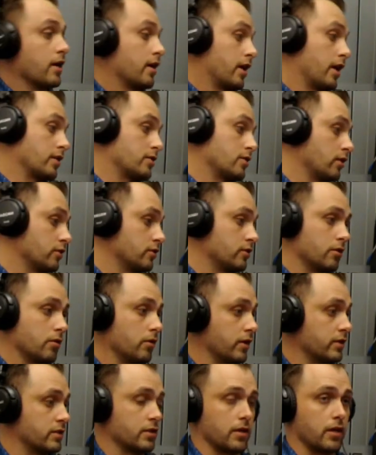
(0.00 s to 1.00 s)
It
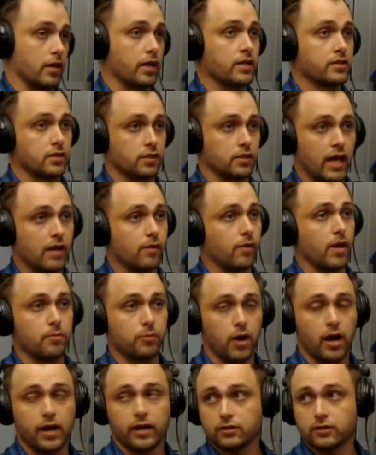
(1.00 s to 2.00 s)
is a lightweight
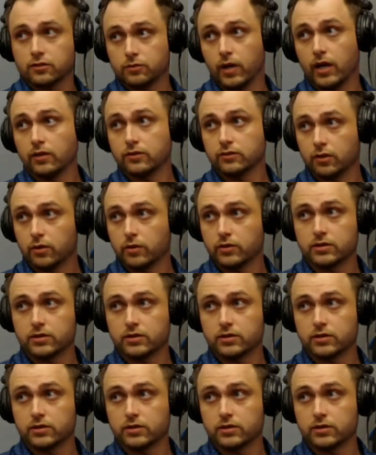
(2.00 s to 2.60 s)
product as well, so right.